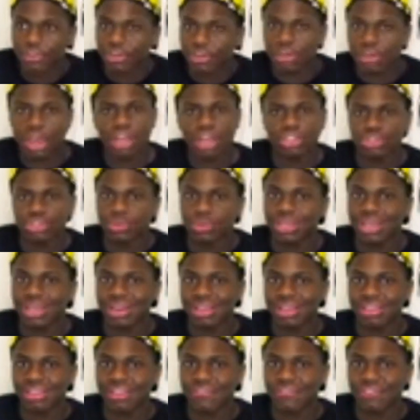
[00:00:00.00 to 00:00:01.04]
and you're not doing
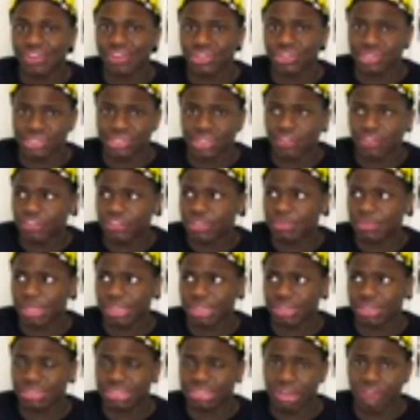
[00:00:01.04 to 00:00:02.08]
anything for yourself to
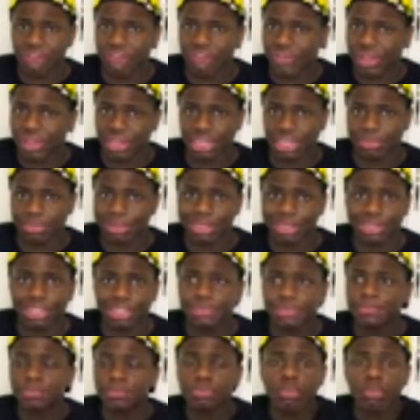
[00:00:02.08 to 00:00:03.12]
make yourself feel any
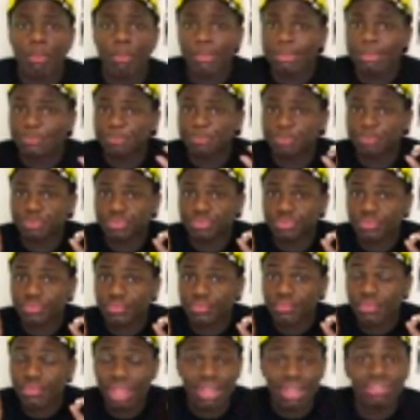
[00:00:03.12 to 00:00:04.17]
better,
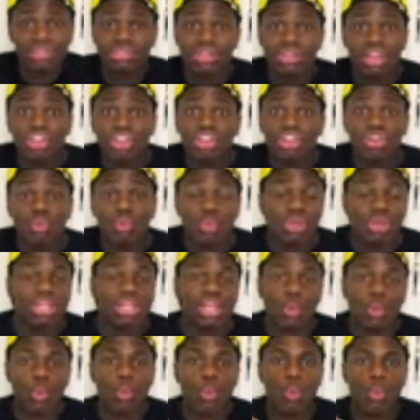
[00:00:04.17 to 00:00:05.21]
that's not,
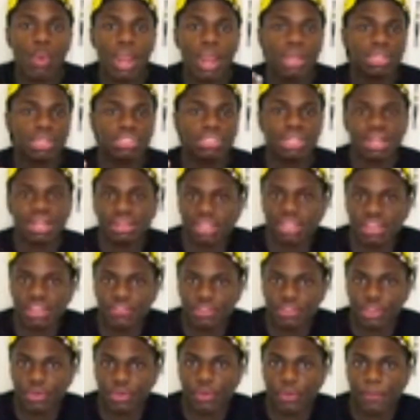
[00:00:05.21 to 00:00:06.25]
where does that
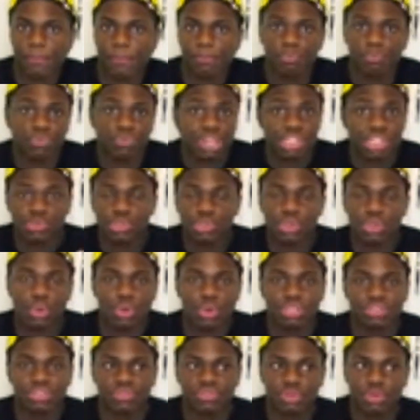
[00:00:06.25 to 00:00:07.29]
leave you? And that's what you
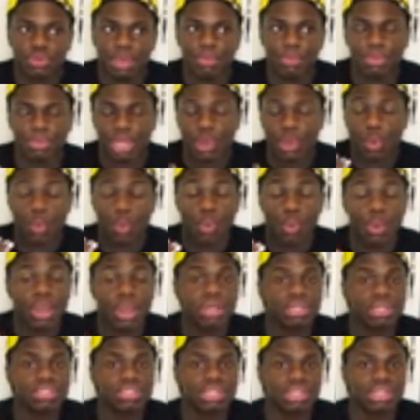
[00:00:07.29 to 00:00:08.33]
always have to remember. Like,
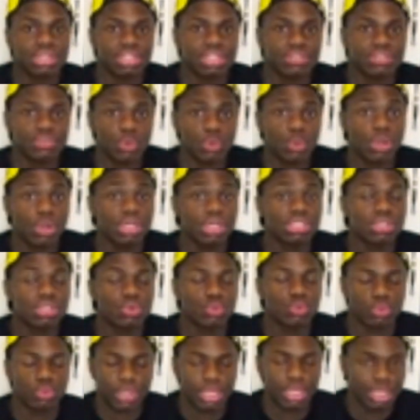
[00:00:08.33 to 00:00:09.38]
where does it leave you? Where does it
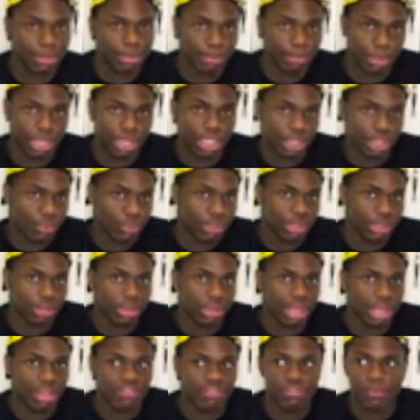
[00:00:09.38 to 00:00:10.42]
really bring you in your
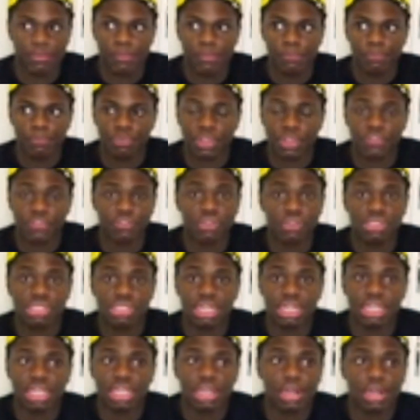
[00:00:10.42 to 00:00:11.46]
life? If you're
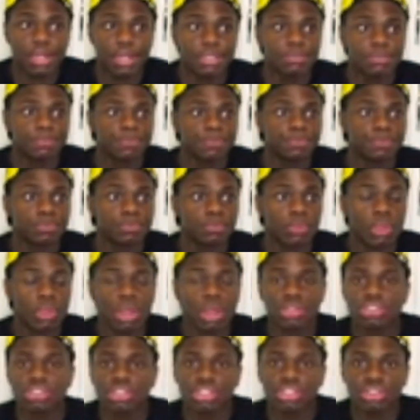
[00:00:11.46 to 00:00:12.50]
sitting here
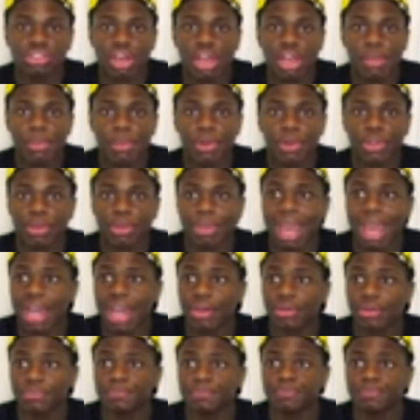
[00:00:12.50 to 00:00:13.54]
constantly talking about your
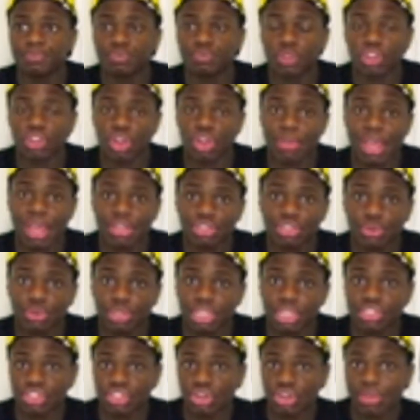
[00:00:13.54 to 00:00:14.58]
man, and your man
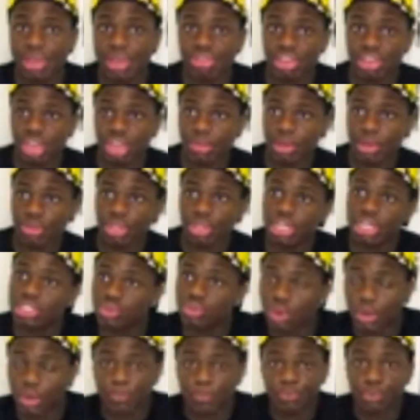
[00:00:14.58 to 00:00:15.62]
doing this, and your man thinking about
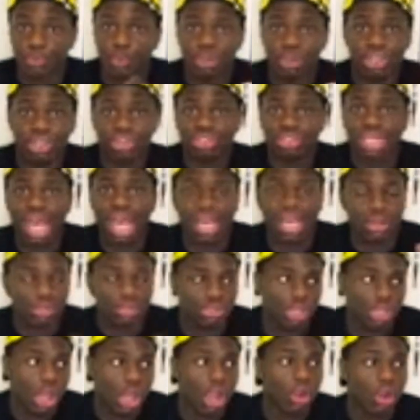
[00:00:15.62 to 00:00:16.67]
this, or what your
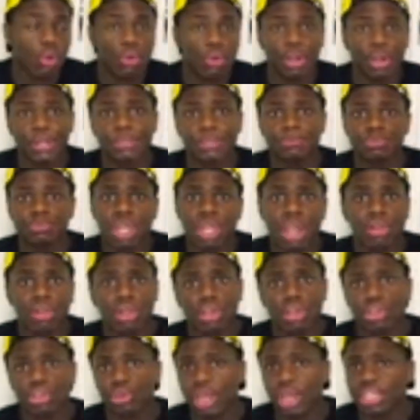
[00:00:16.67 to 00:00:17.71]
titles are, or how
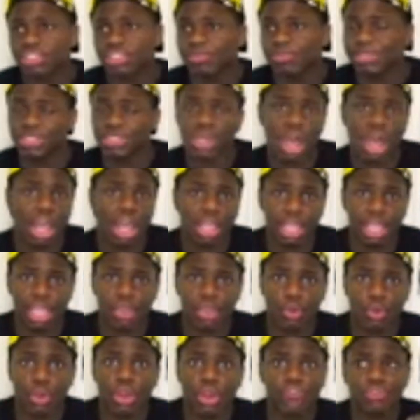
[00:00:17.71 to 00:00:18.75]
long you guys have been
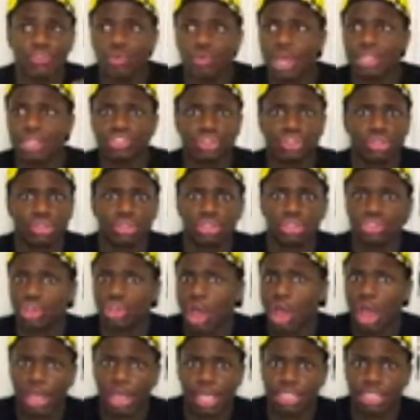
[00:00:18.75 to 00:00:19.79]
talking, or if you guys are in the
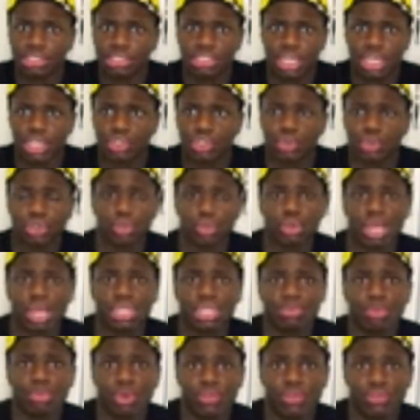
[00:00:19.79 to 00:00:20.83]
talking stage, or are you
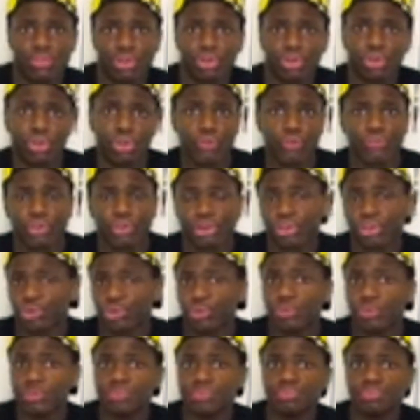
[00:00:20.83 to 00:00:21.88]
guys boyfriend or girlfriend, are
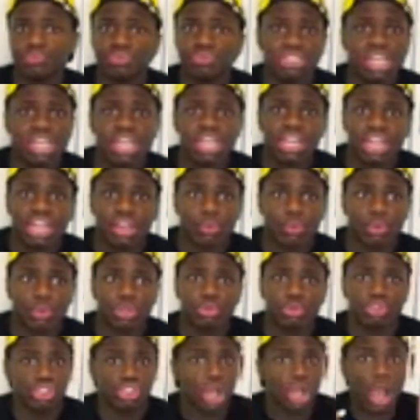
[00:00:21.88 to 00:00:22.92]
you dating, were
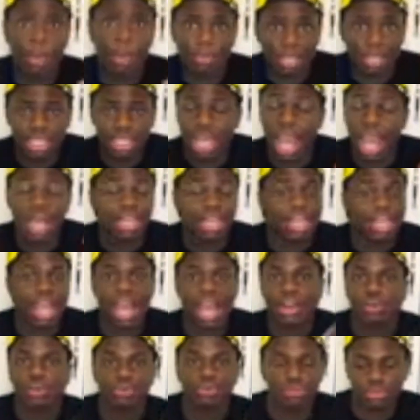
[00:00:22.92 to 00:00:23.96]
you chopping, like,
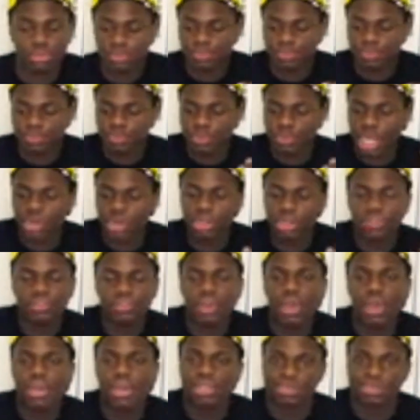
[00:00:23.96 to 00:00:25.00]
I don't even
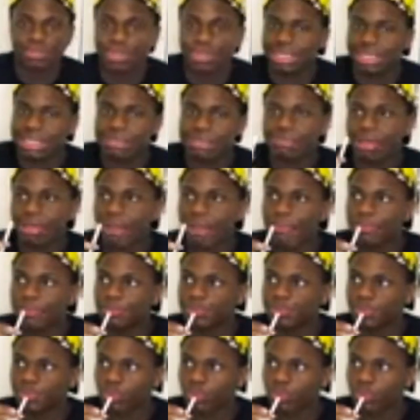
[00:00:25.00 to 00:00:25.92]
know how to explain it, but